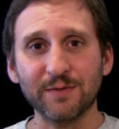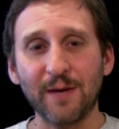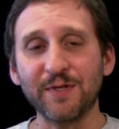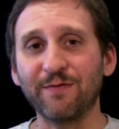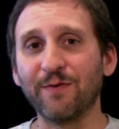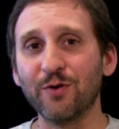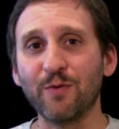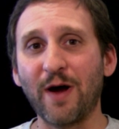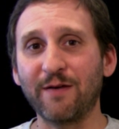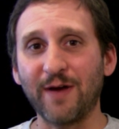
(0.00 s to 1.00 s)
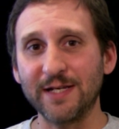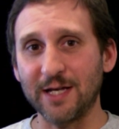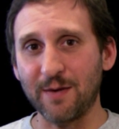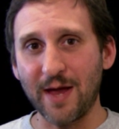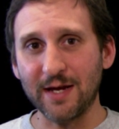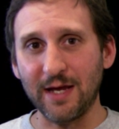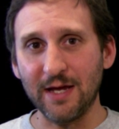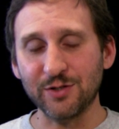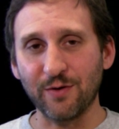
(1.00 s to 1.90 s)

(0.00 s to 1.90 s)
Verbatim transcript: Sometimes it further modifies the command key.